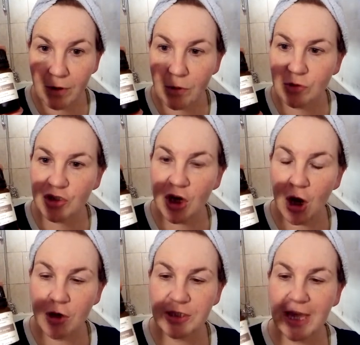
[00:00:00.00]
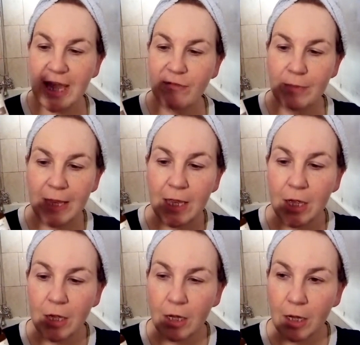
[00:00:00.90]
Rose Charge gave me
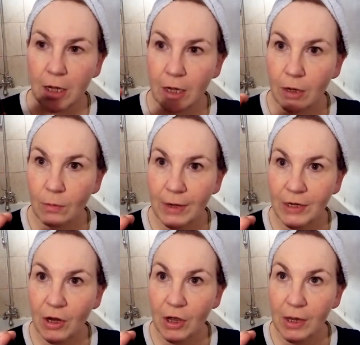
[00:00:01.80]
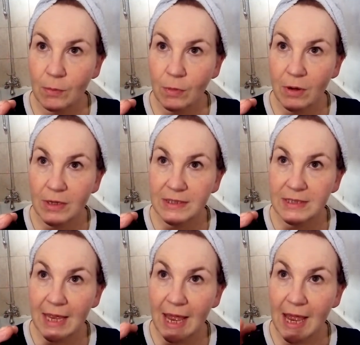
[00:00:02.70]
when I
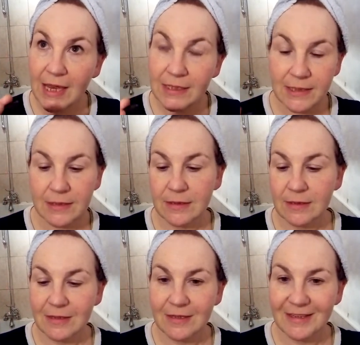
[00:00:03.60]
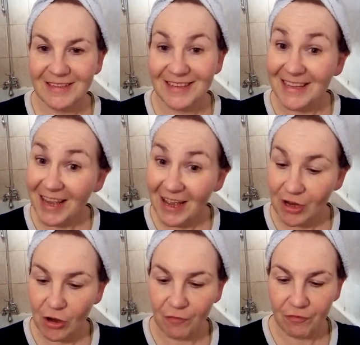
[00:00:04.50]
was at the
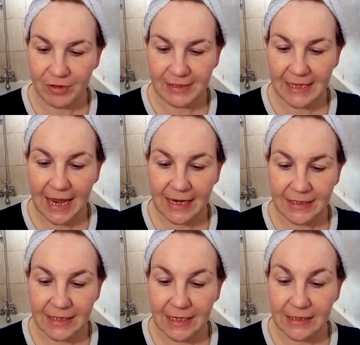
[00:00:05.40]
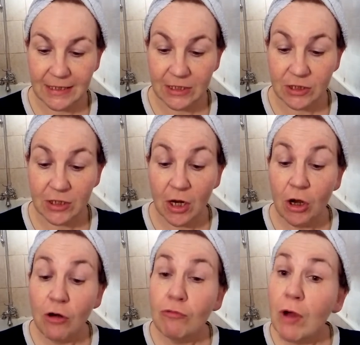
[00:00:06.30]
NAHA conference, and it is
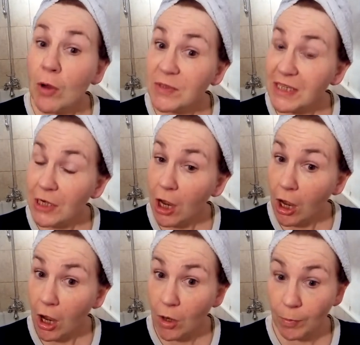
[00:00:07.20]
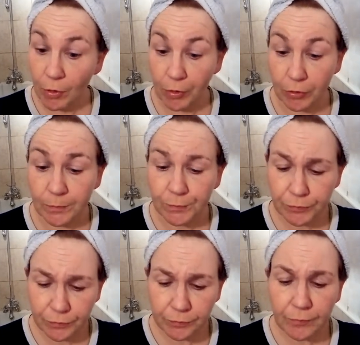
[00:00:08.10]
rose in jojoba oil,
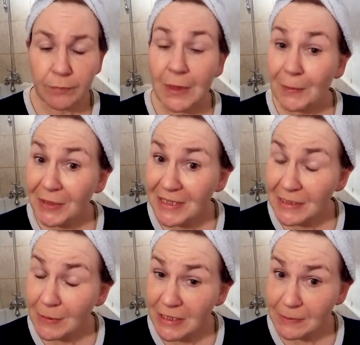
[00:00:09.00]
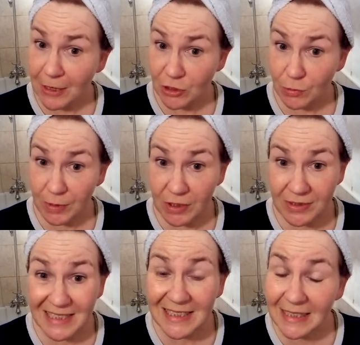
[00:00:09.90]
but it's a bit special
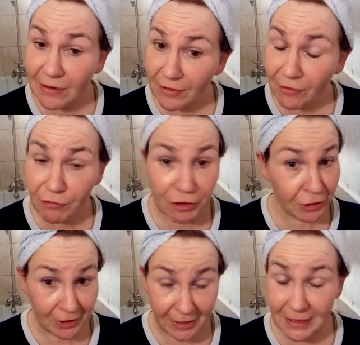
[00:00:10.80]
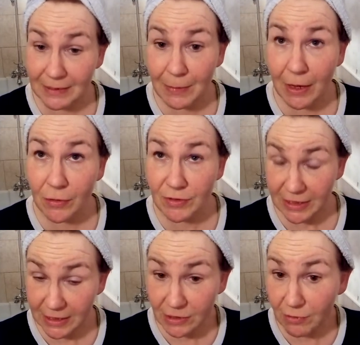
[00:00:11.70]
because it's South African and it
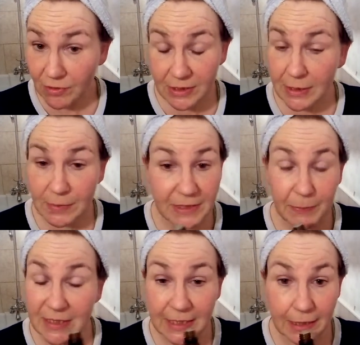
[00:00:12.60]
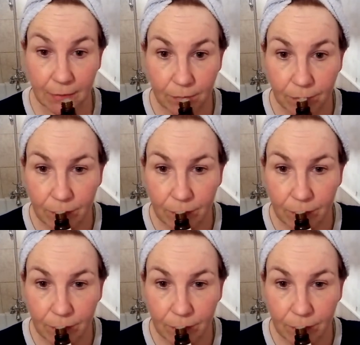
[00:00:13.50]
is a Rosa Damascena,